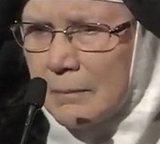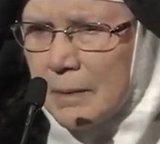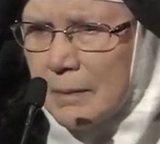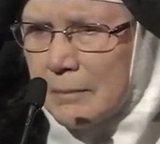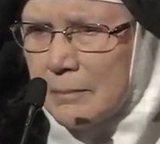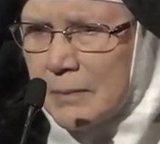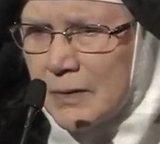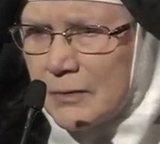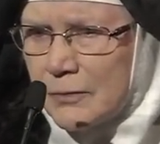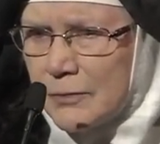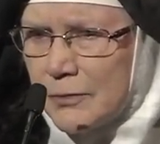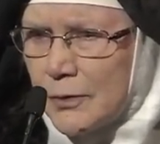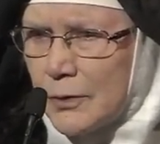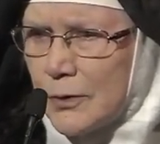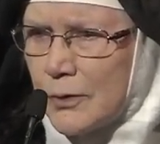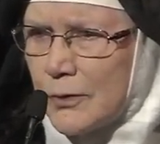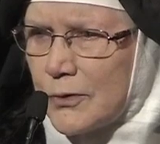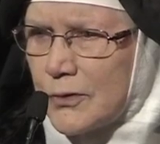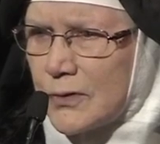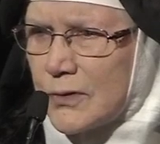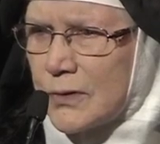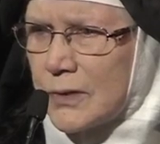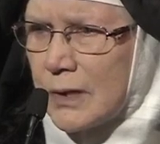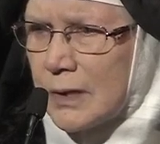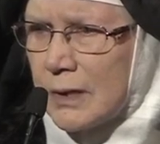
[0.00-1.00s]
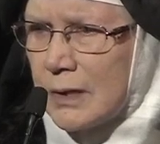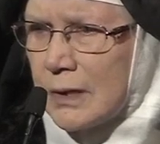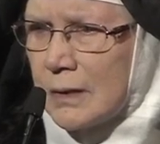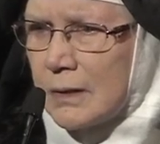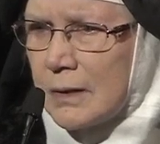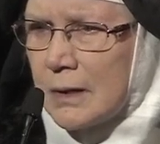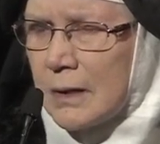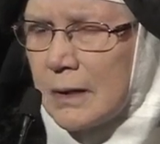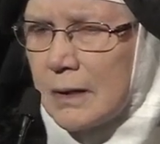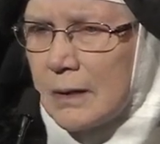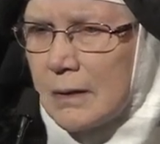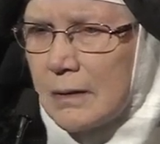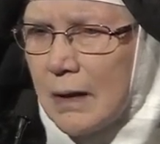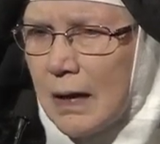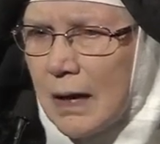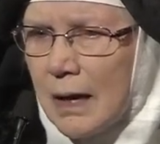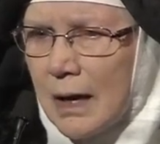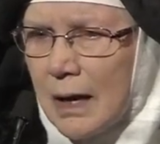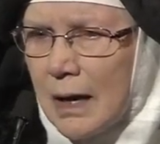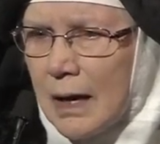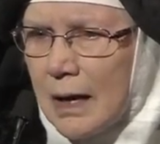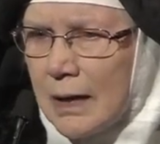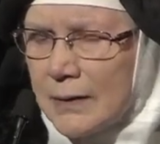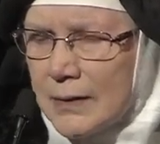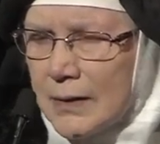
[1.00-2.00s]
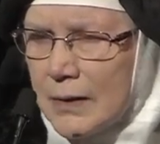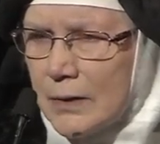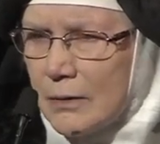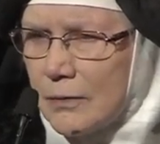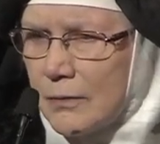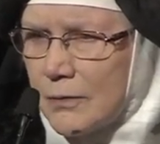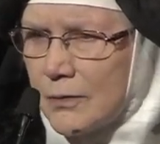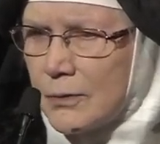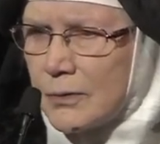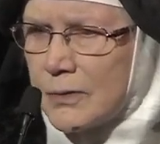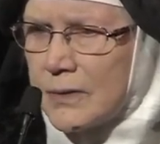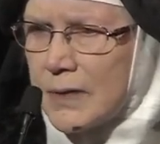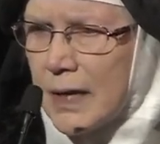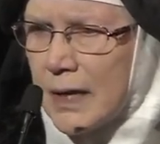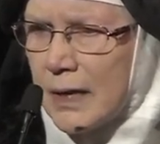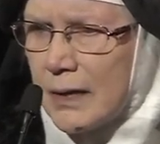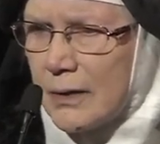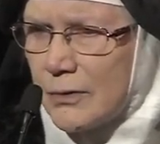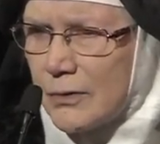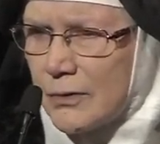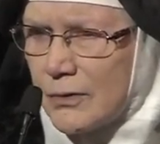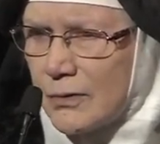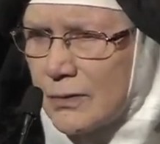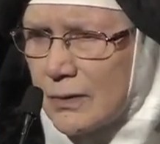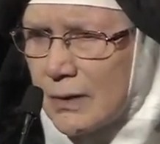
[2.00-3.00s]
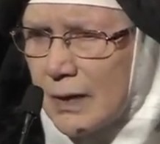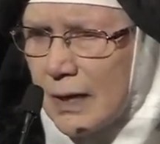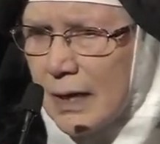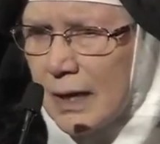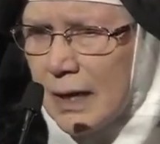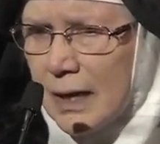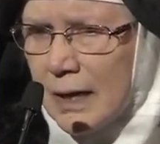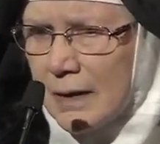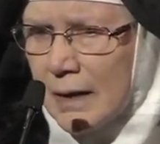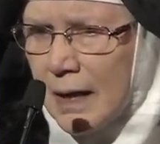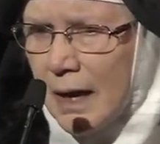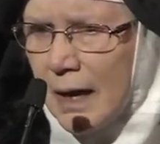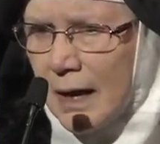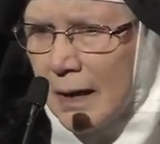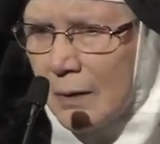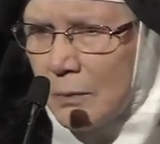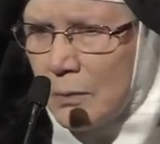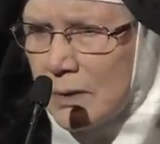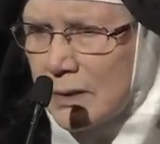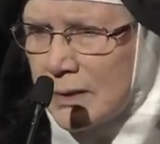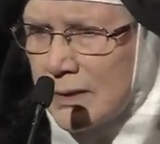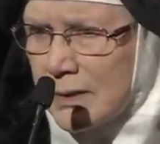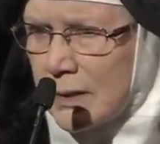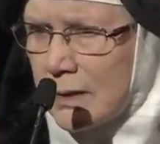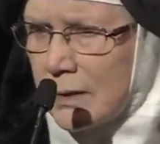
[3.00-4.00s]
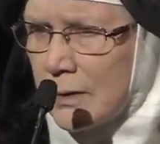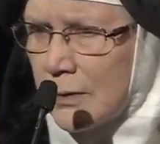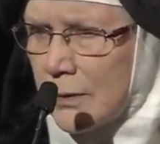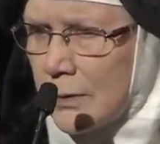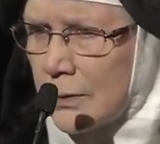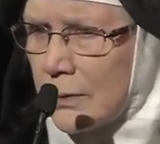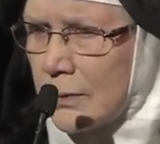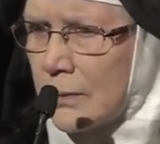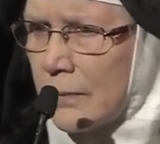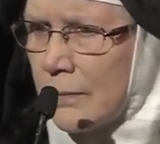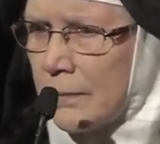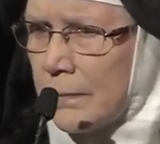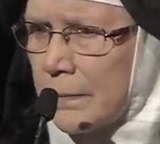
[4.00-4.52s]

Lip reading: but first I need a few days, and I will tell you."